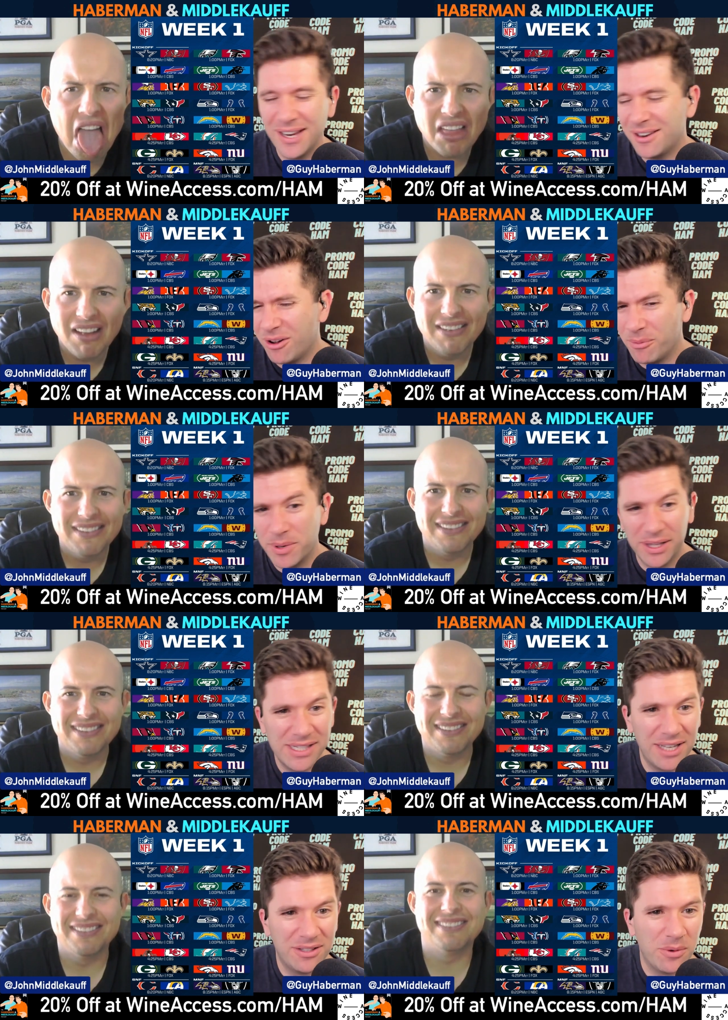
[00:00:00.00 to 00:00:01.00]
Speaker 1: I know, but at
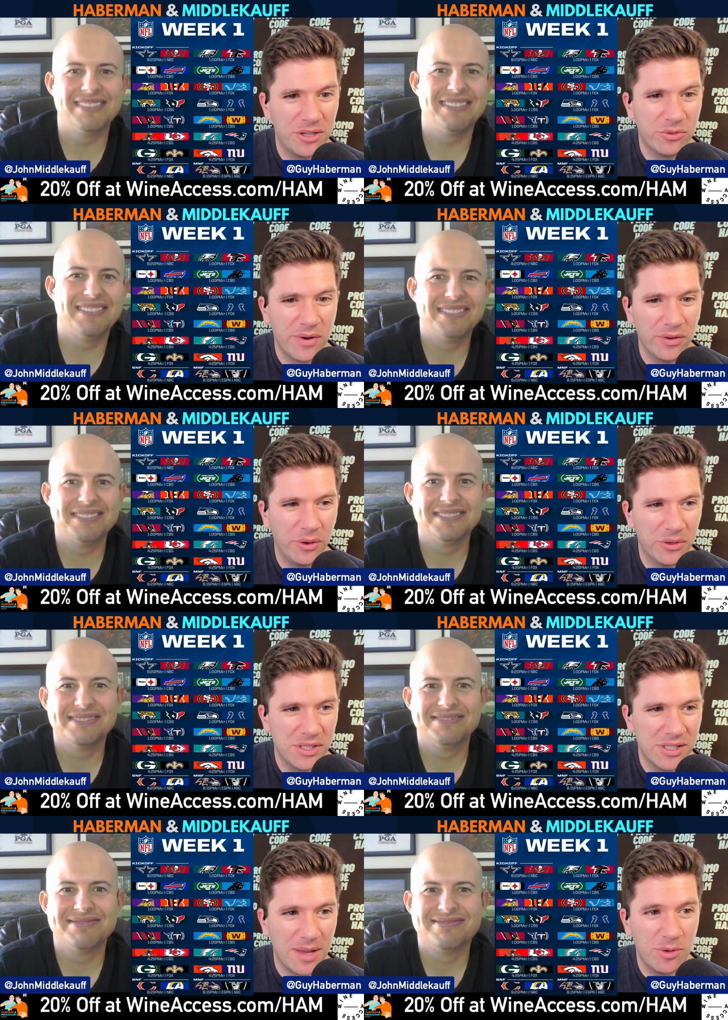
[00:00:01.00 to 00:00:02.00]
least I get to watch Trevor
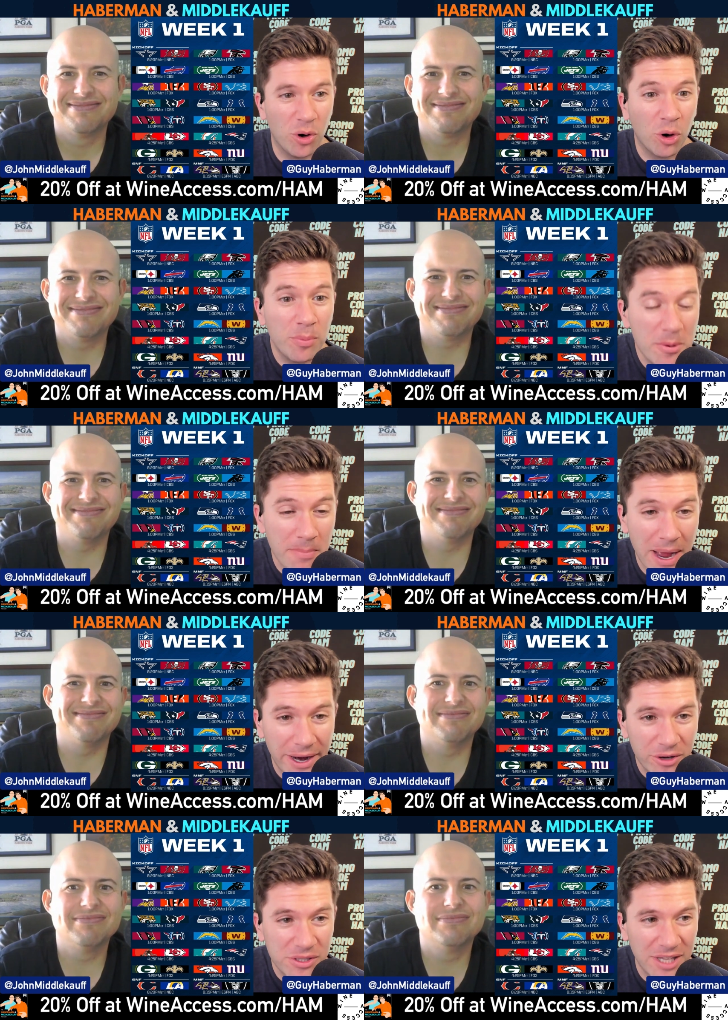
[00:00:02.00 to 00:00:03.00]
Lawrence's debut, Urban
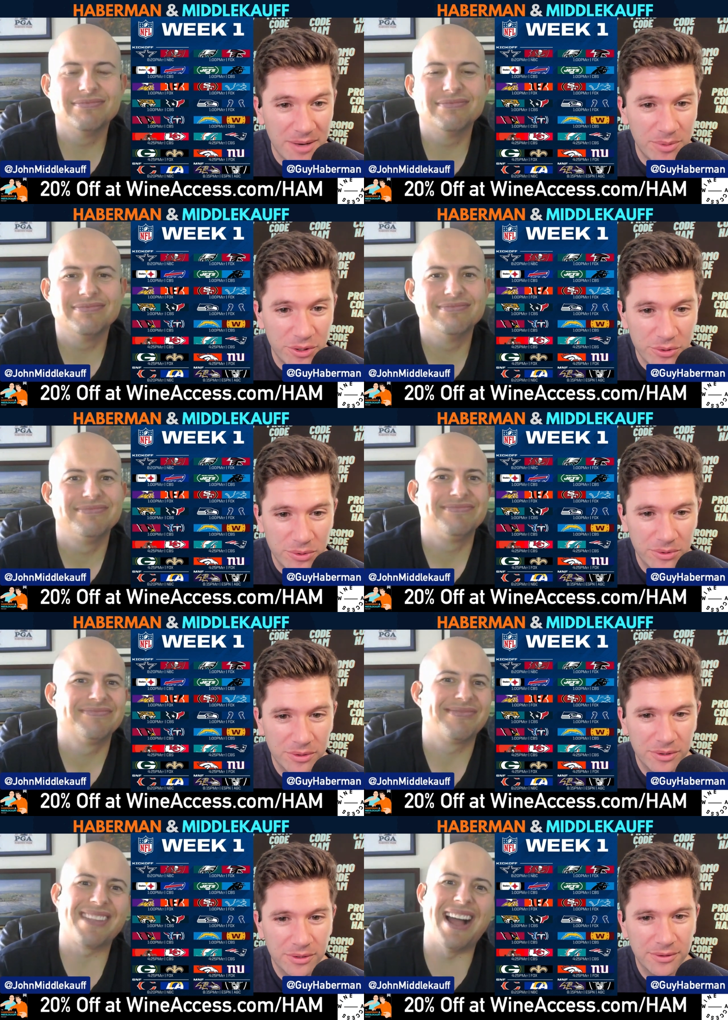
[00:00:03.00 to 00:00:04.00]
Meyer's debut.
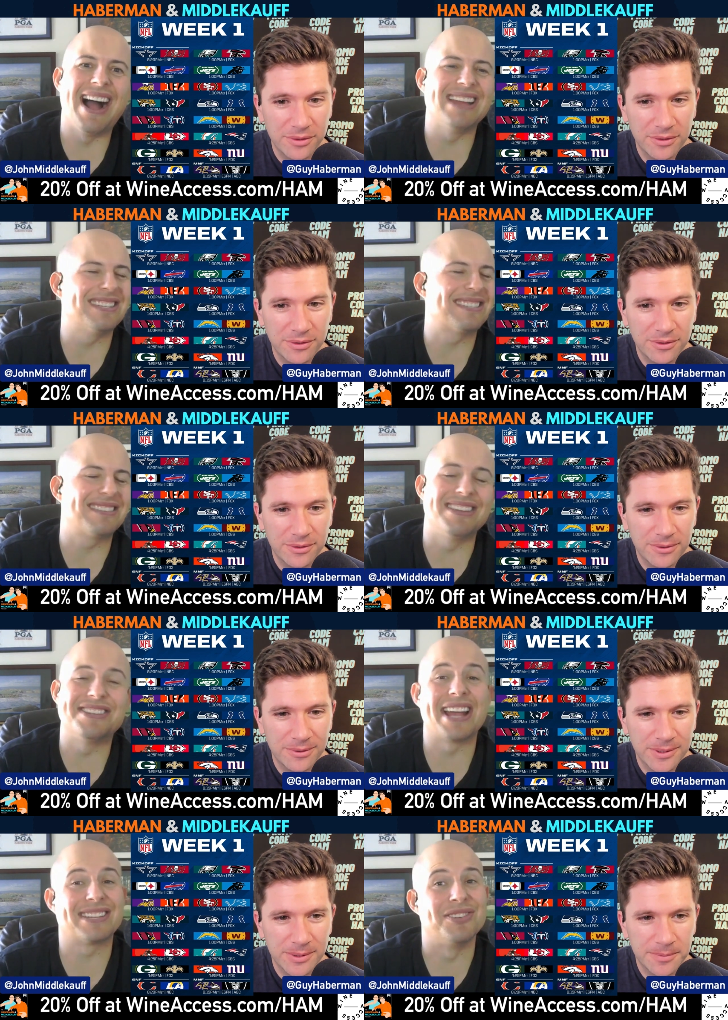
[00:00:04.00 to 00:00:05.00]
I just
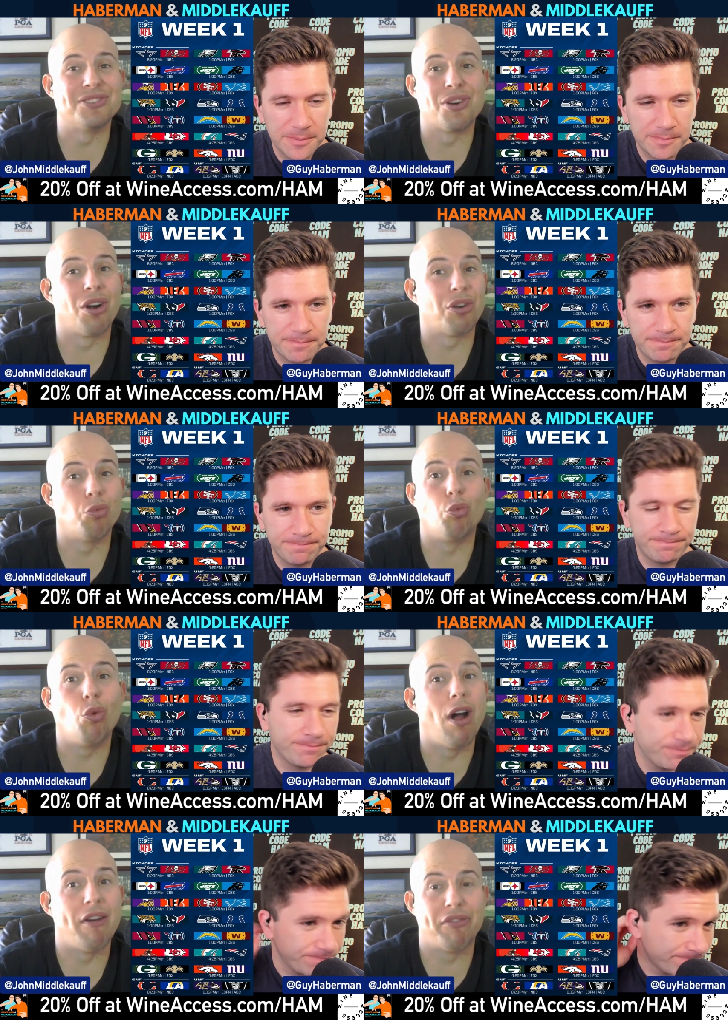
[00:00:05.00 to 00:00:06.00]
the Texans are
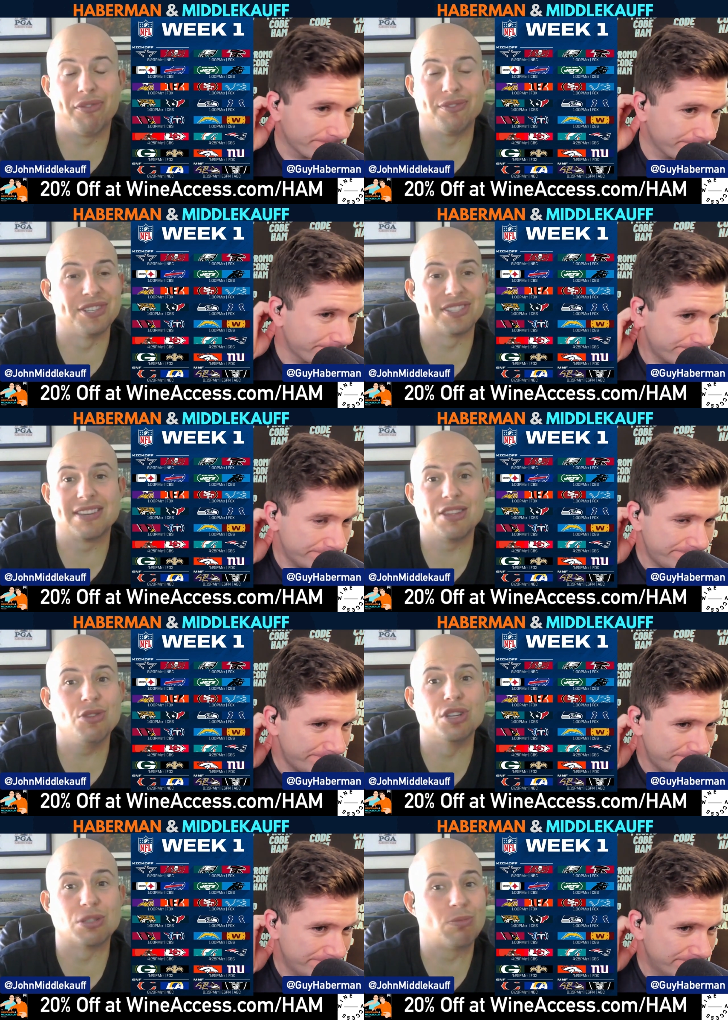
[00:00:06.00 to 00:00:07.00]
rough. Just
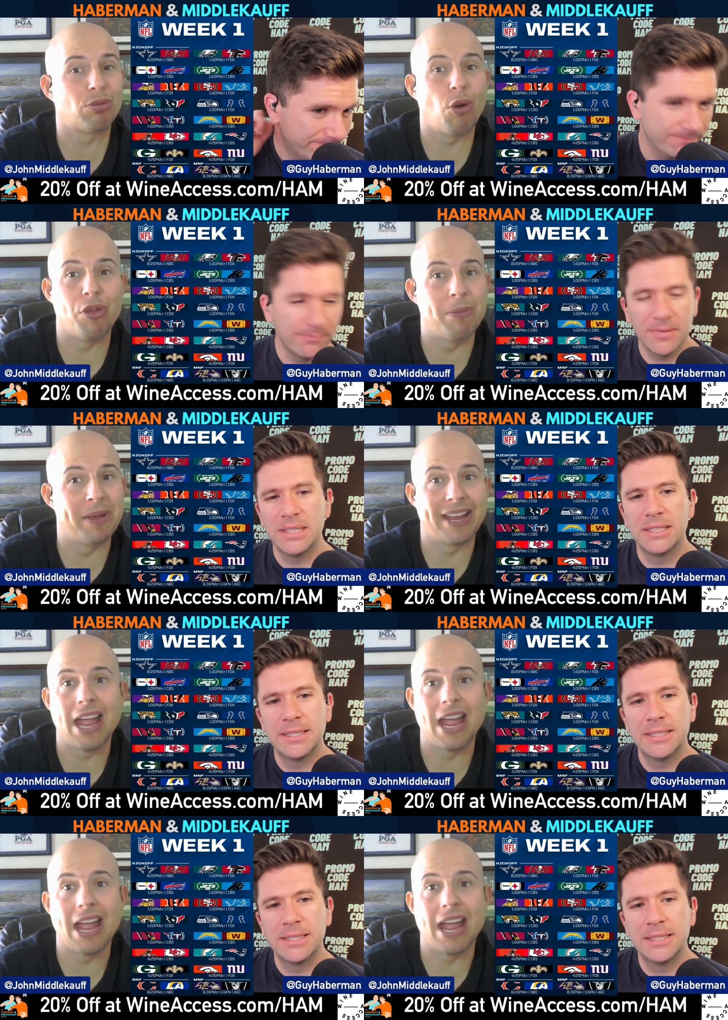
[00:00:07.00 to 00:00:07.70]
you just throw them in a